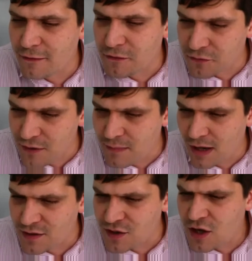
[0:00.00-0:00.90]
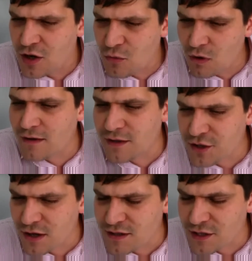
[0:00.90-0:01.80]
for 3 months. What are the
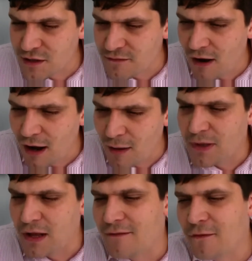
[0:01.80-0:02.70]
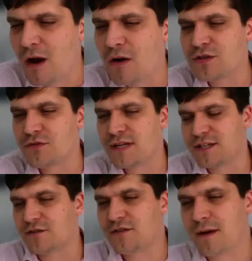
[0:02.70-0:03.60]
chances if I apply for outer
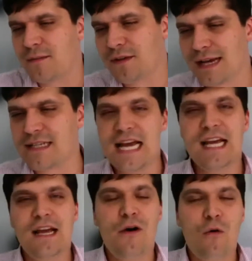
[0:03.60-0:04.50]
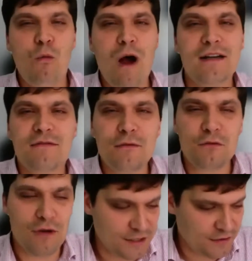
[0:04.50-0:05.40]
regional stream? Thanks. Wonderful
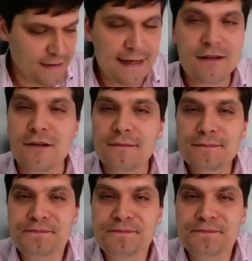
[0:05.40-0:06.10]
question. Thank you.